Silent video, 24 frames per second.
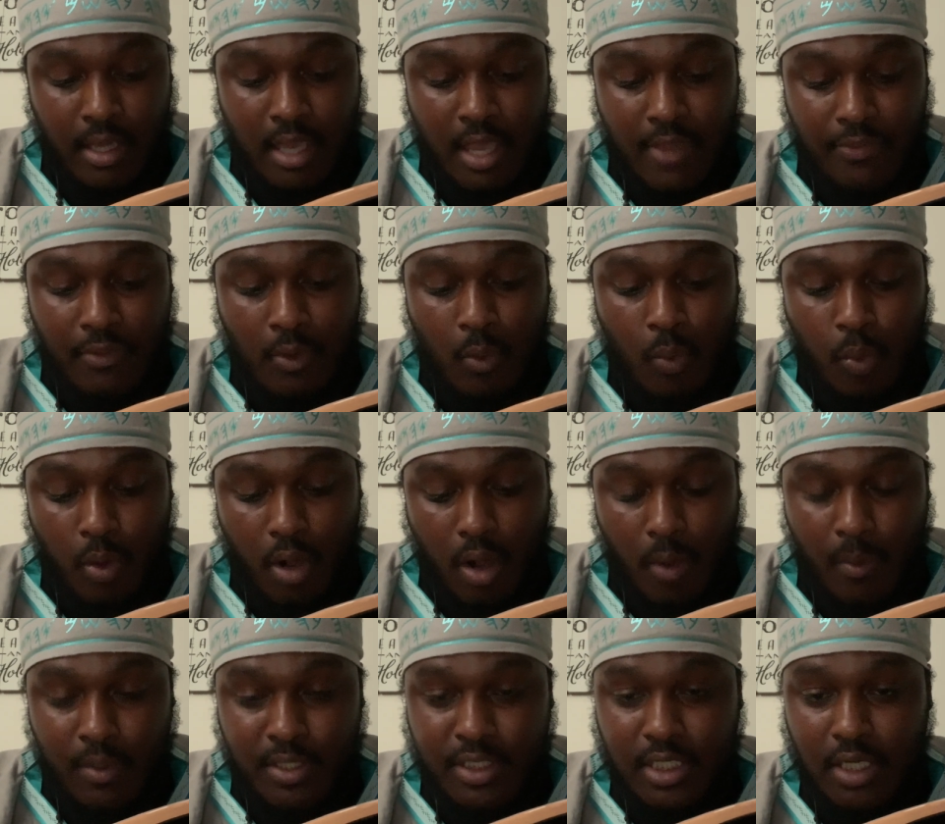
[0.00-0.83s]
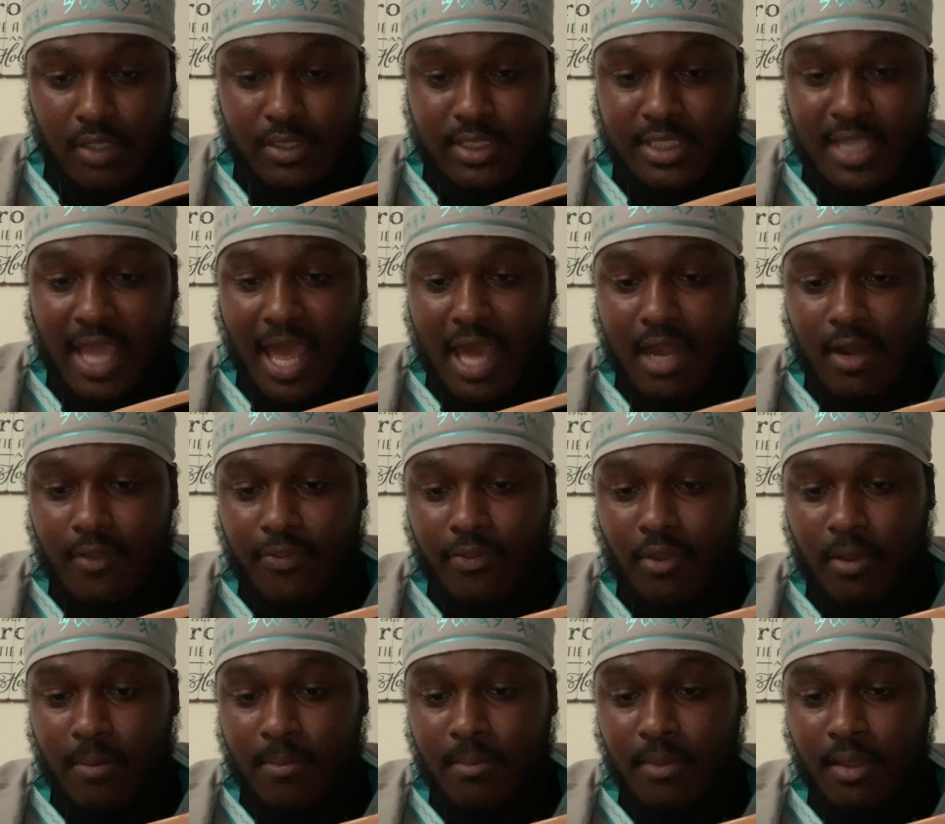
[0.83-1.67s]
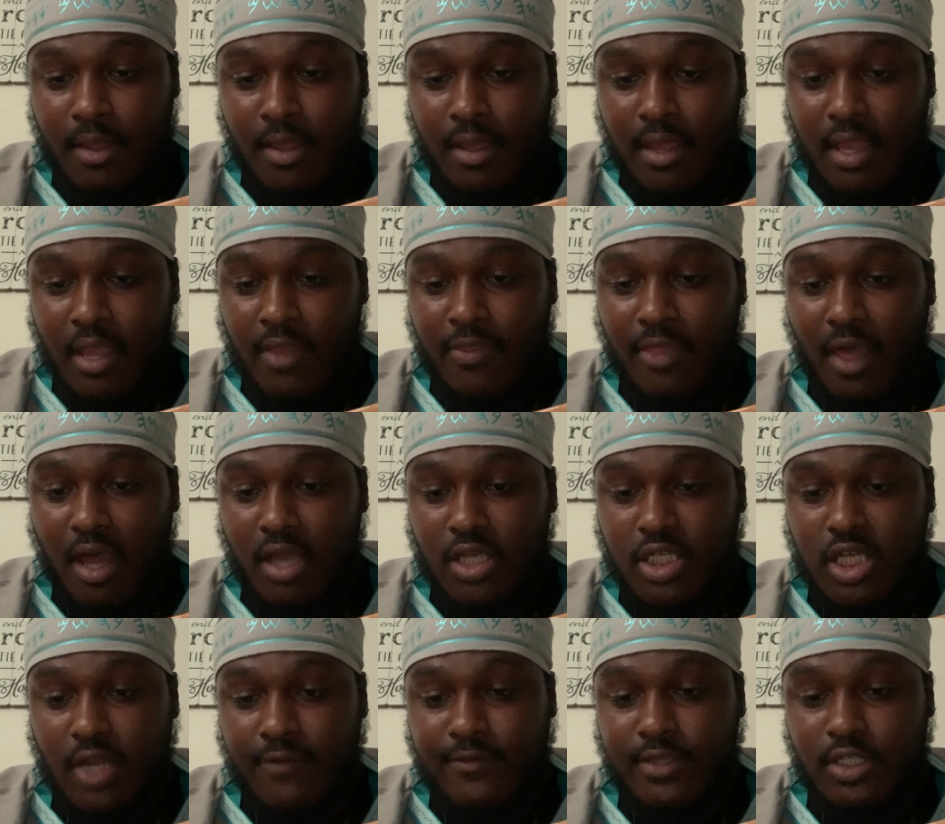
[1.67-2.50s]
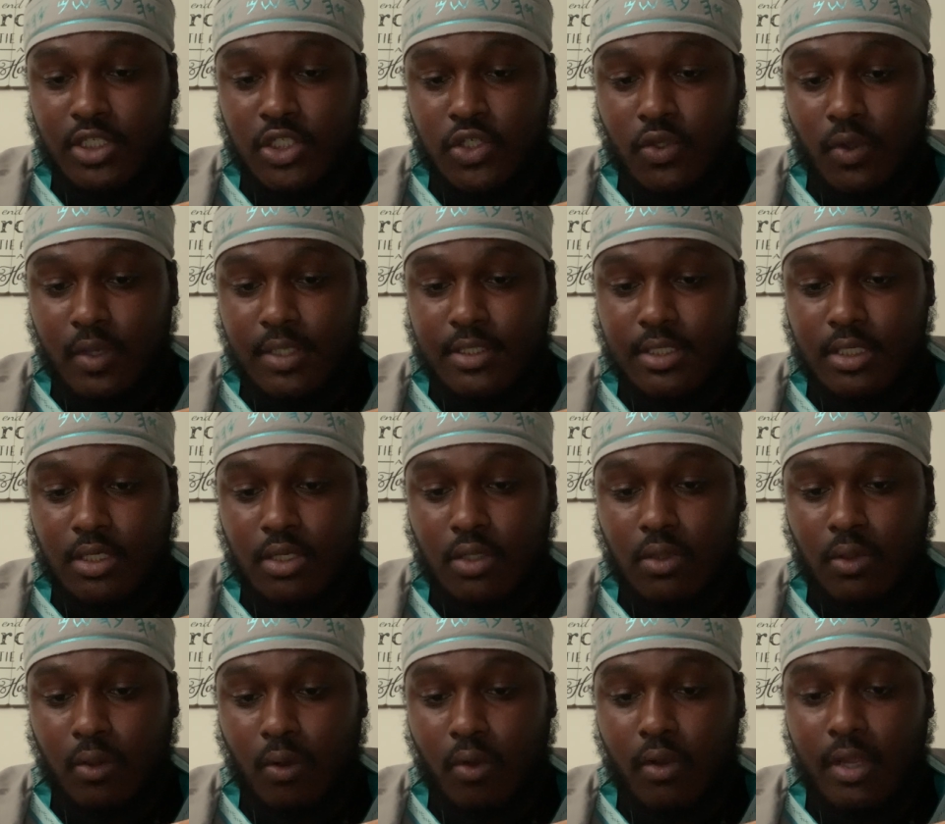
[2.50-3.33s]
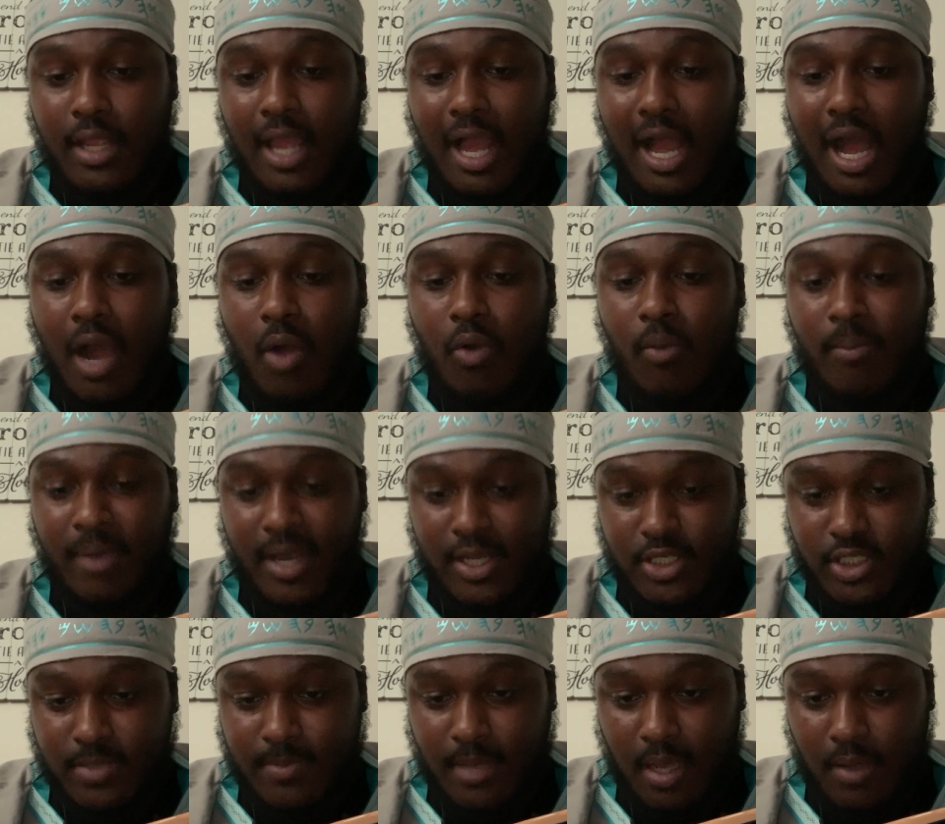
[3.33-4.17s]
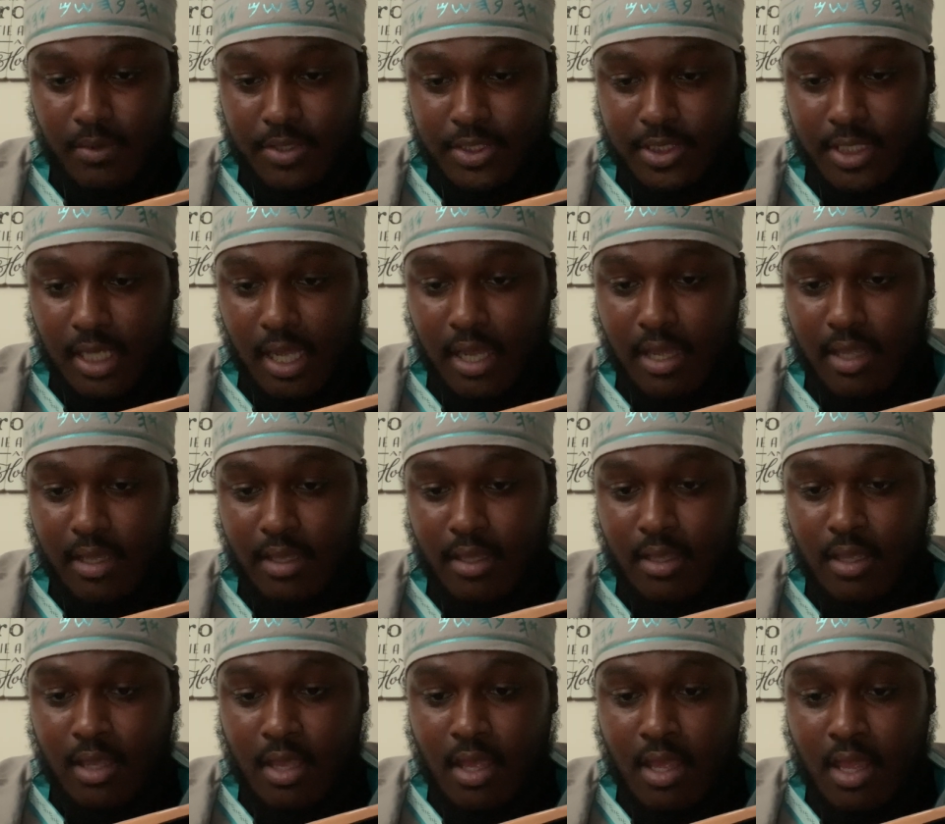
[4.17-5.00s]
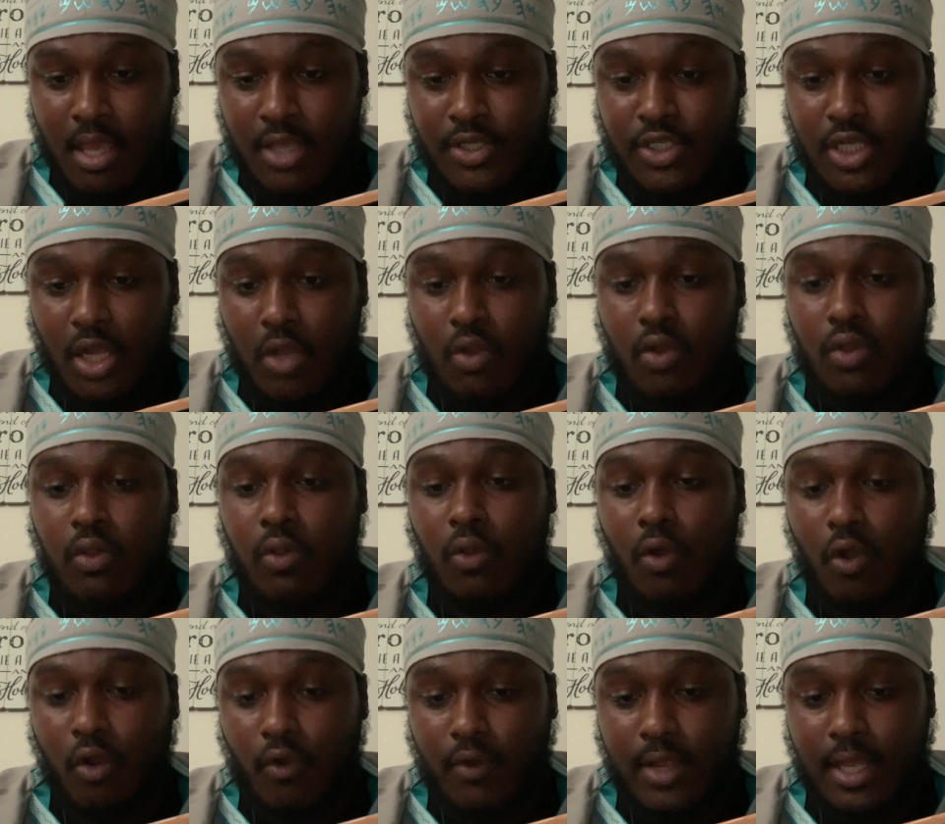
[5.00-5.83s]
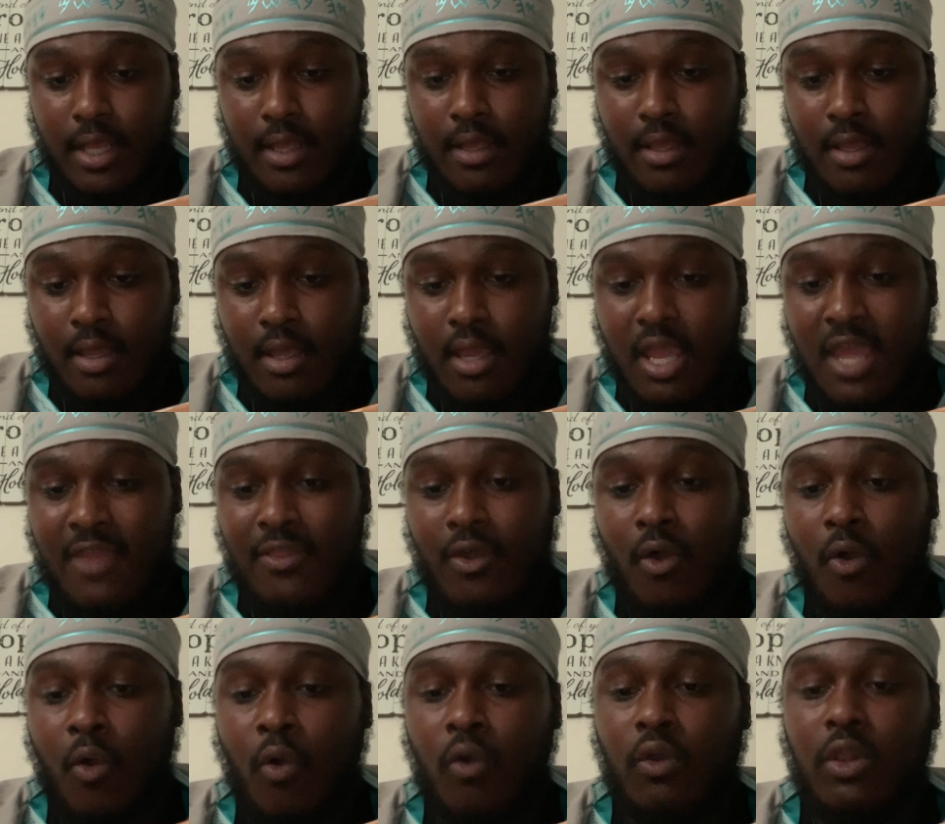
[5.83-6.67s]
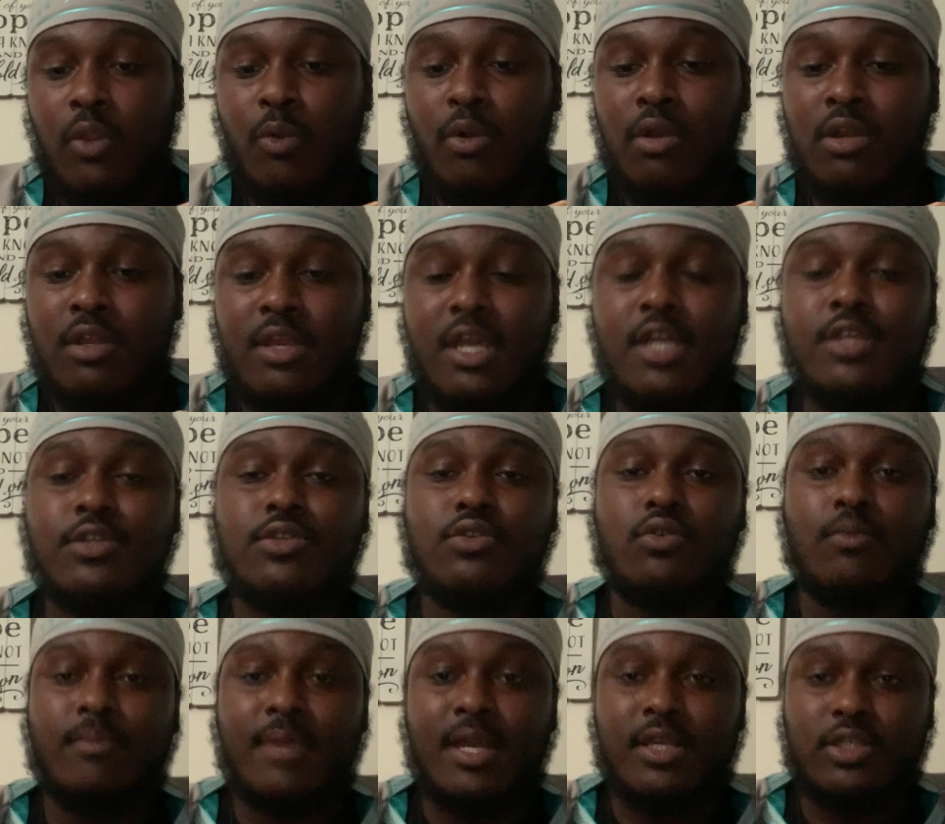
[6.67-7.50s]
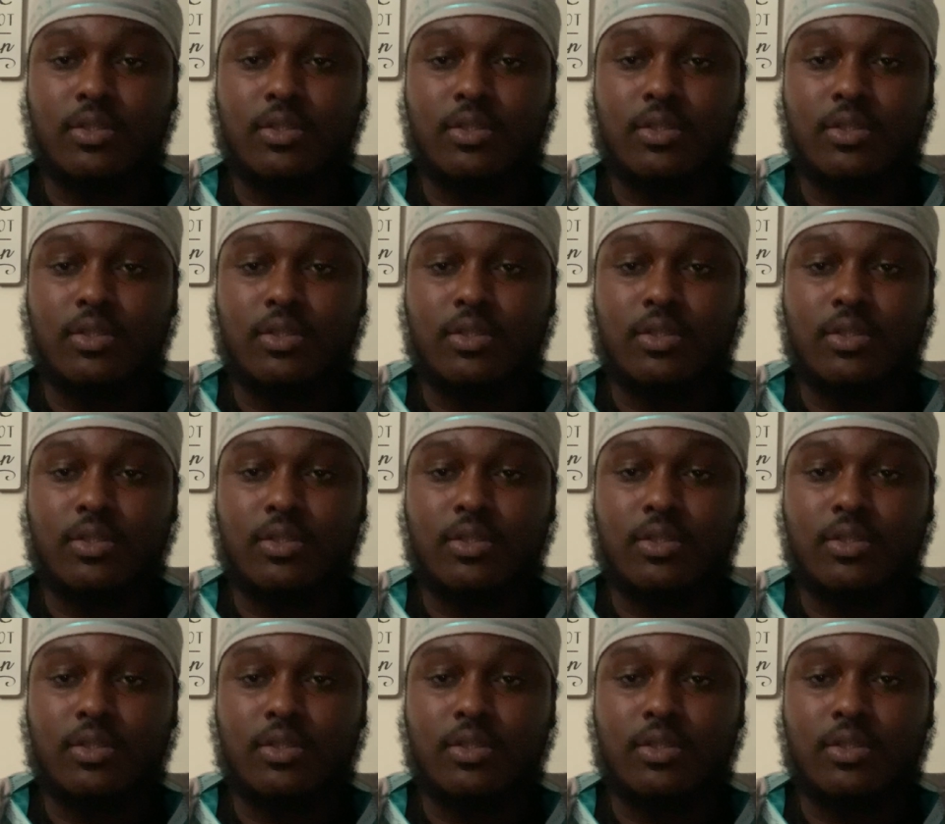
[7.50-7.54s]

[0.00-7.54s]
and the whirlwind shall scatter them, and thou shalt rejoice in the Lord Yahweh Bashem Shai, and shalt glory in the Holy One of Israel, man.